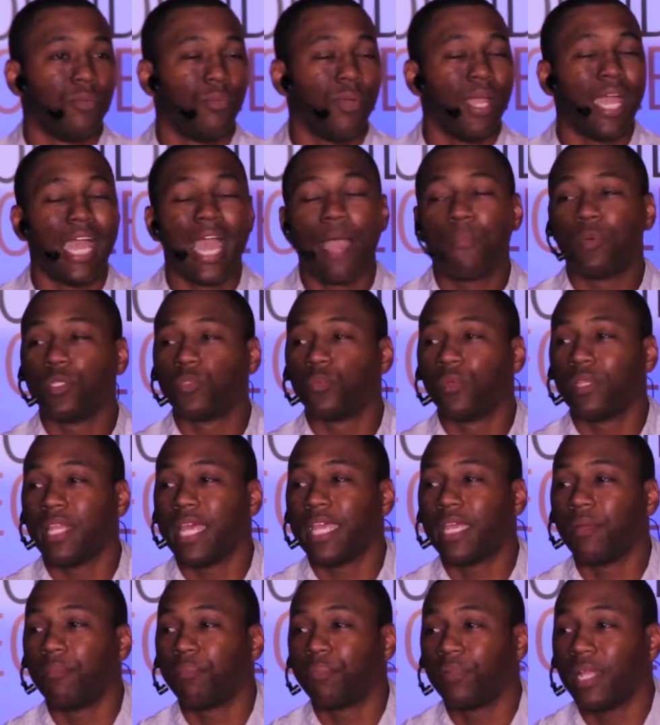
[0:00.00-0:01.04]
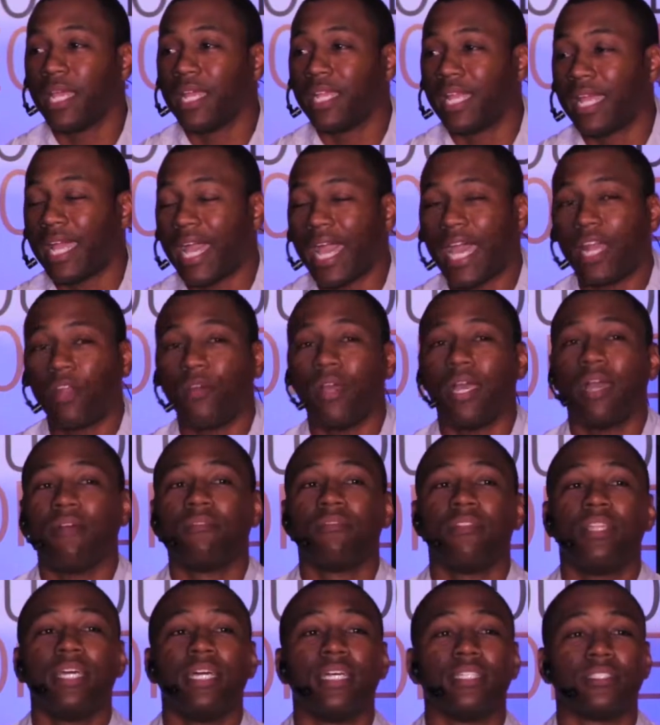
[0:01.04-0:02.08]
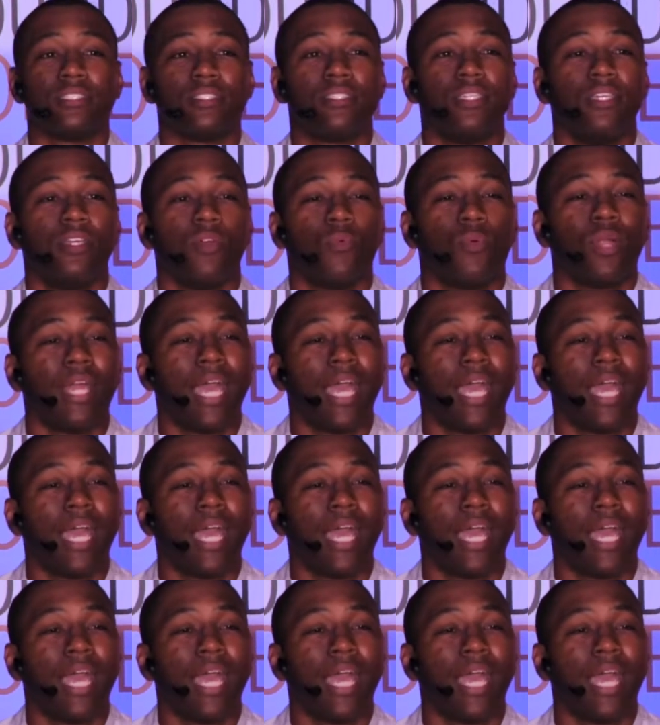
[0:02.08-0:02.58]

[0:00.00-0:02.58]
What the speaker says: What happens when they complain, like, I don't have this?